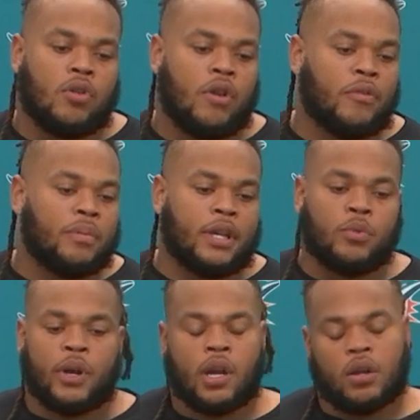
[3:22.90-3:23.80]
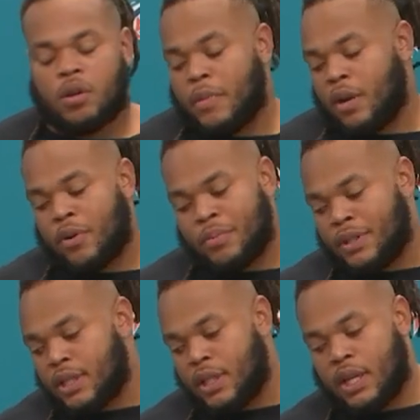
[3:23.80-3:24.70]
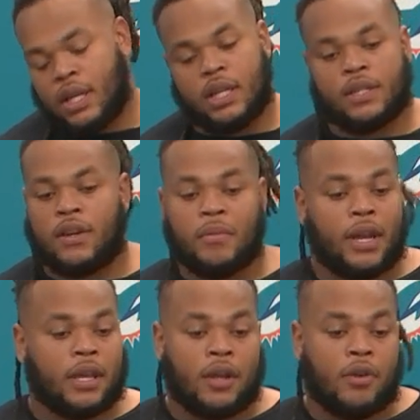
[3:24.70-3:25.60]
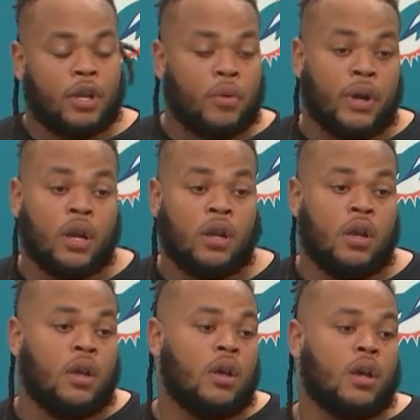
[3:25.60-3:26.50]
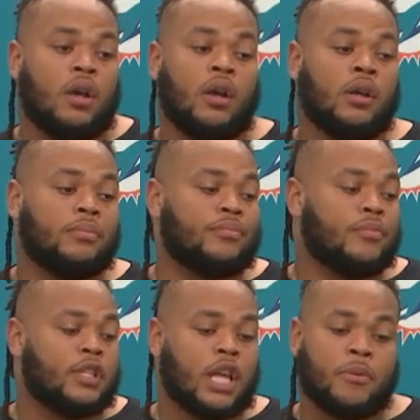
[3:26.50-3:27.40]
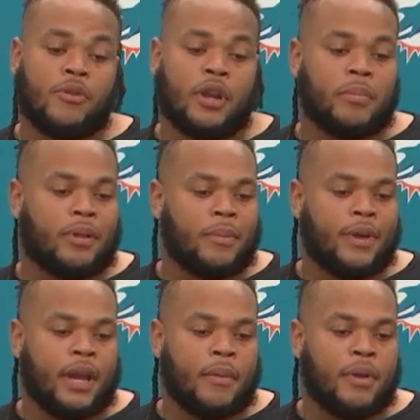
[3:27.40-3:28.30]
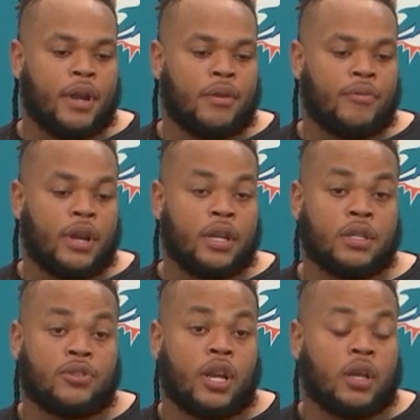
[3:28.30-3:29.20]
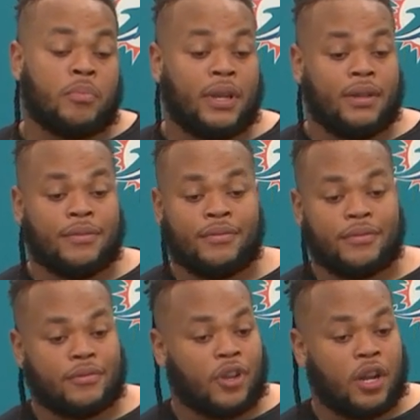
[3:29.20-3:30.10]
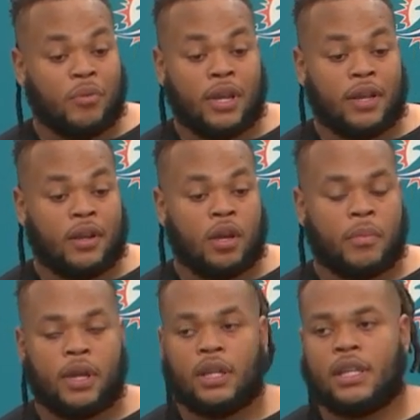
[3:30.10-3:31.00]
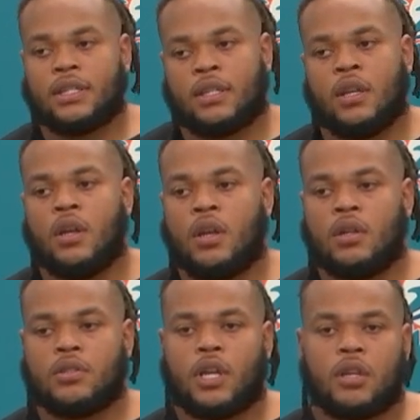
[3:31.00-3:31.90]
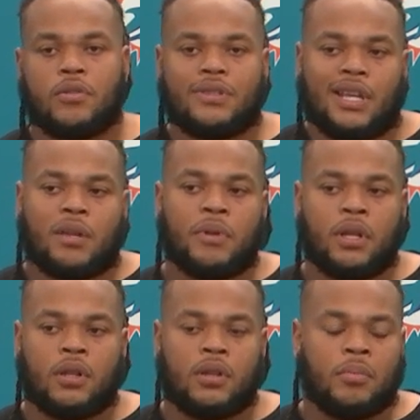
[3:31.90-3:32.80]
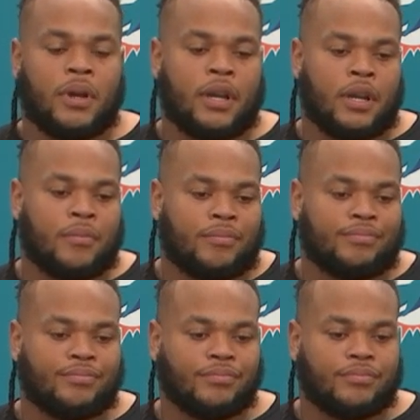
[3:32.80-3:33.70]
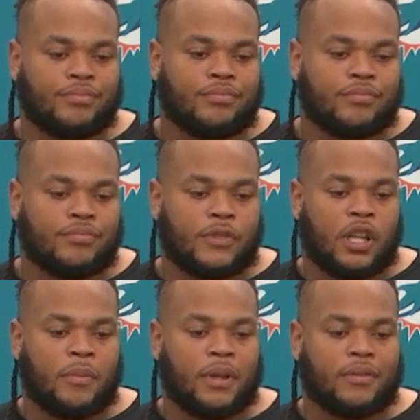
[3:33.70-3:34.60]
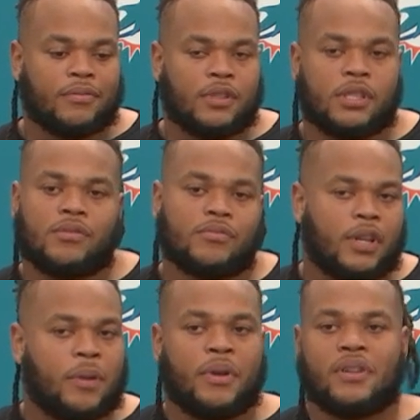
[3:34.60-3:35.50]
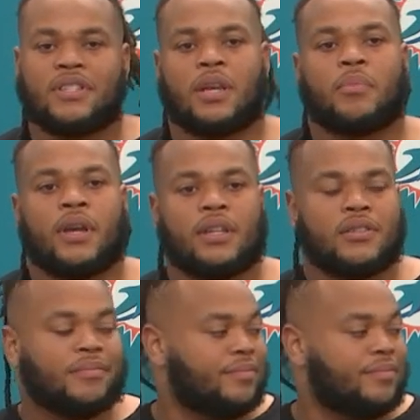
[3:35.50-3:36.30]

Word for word: whoever playing where, no matter what position it is, anybody can go anywhere. Um, just got to be ready to play, man. You got to be ready to try to compete and try to win, you know what I mean? That's, it's got to be a little better than, you know what I mean? Just got to be on the same page.